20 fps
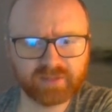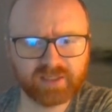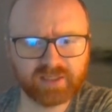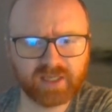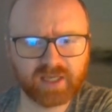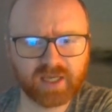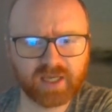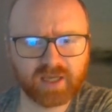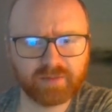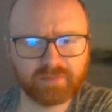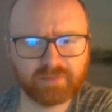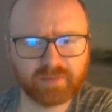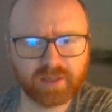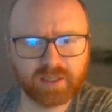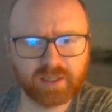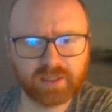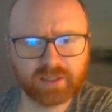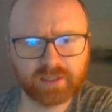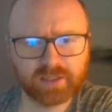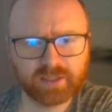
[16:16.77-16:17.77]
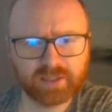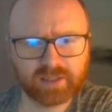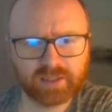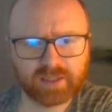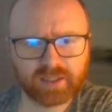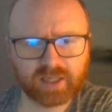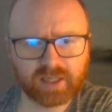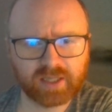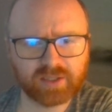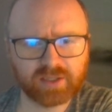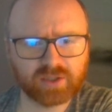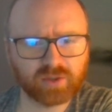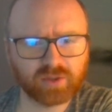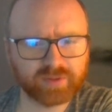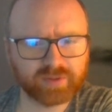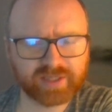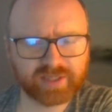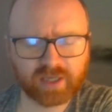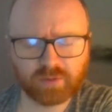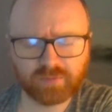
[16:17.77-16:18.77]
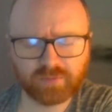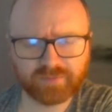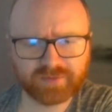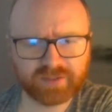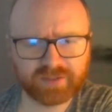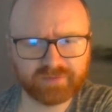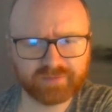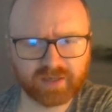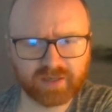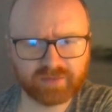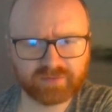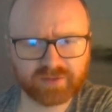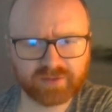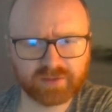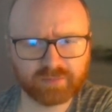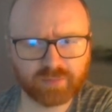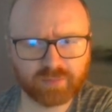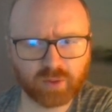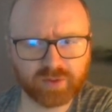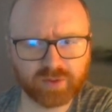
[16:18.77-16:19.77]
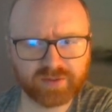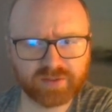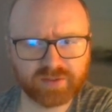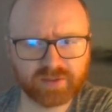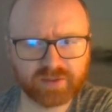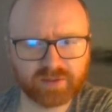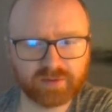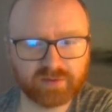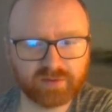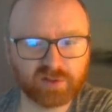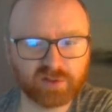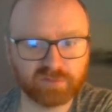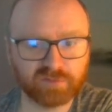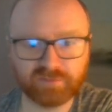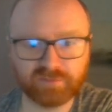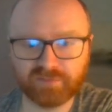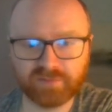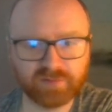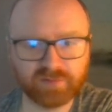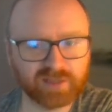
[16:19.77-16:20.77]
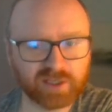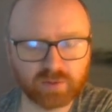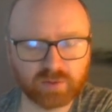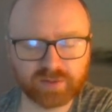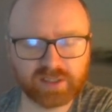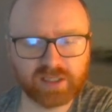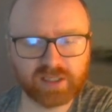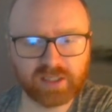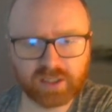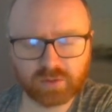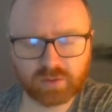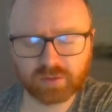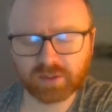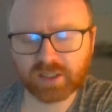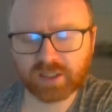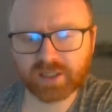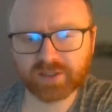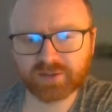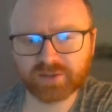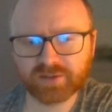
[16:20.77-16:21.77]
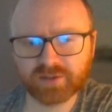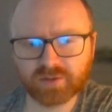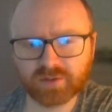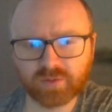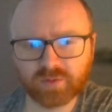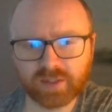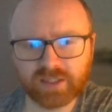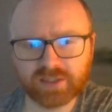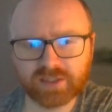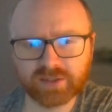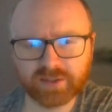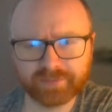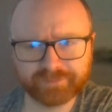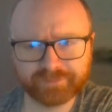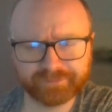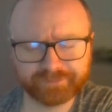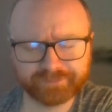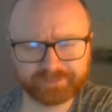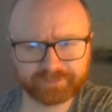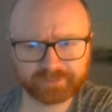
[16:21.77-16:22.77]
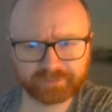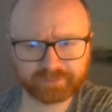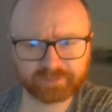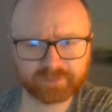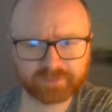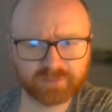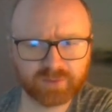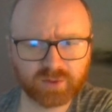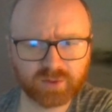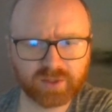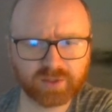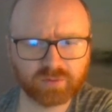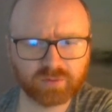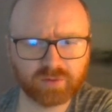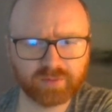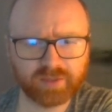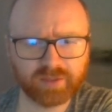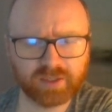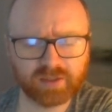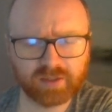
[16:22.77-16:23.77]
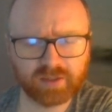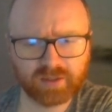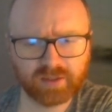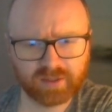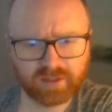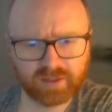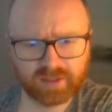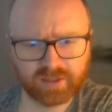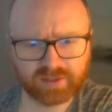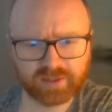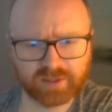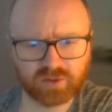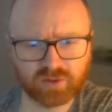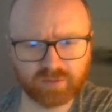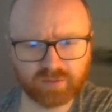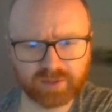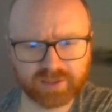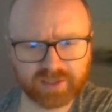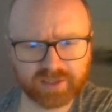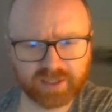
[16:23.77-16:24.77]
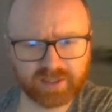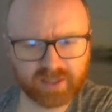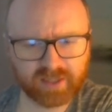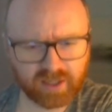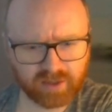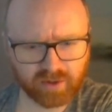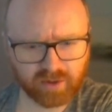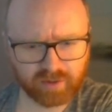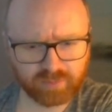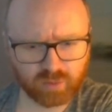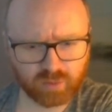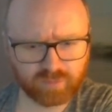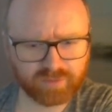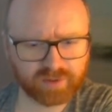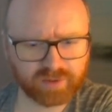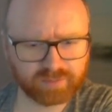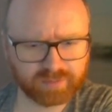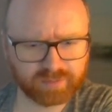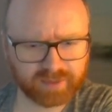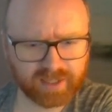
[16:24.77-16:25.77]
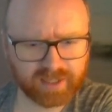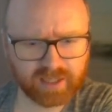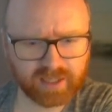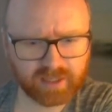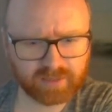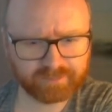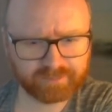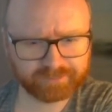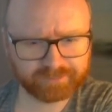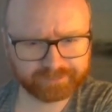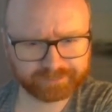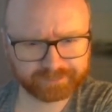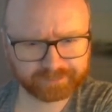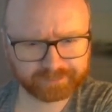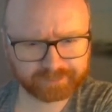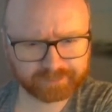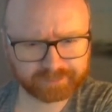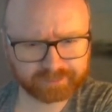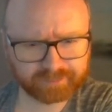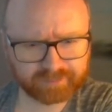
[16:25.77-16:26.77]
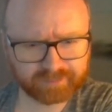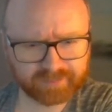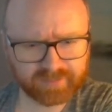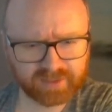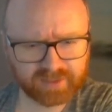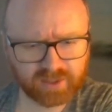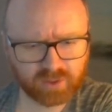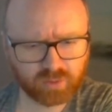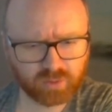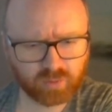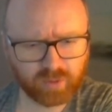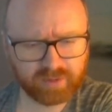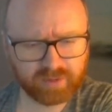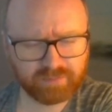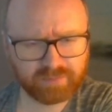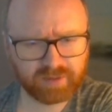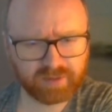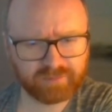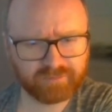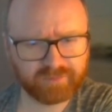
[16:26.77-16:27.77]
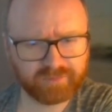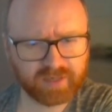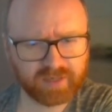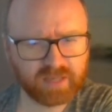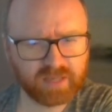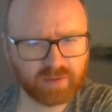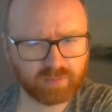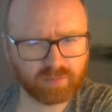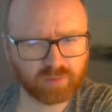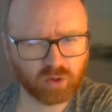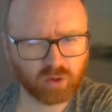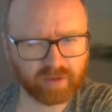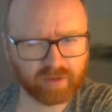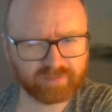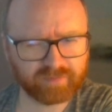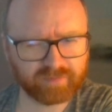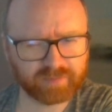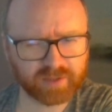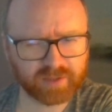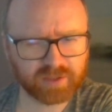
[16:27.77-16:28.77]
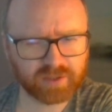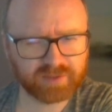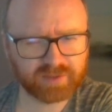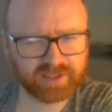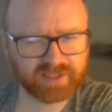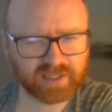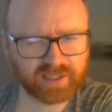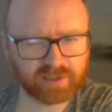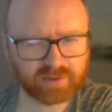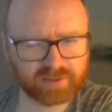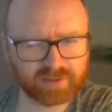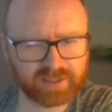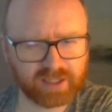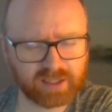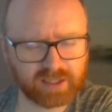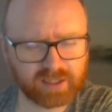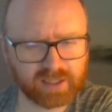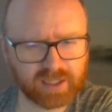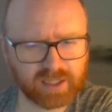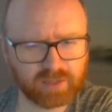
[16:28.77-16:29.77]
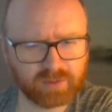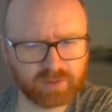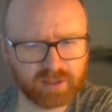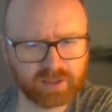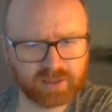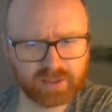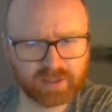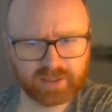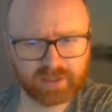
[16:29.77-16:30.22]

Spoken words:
and you can always hit it with c5 at some point to sort of liquidate and equalise quite easily. So this would have been a slightly dubious line. There are other moves you can play. Queen b3, but probably after bishop c6 you're taking anyway.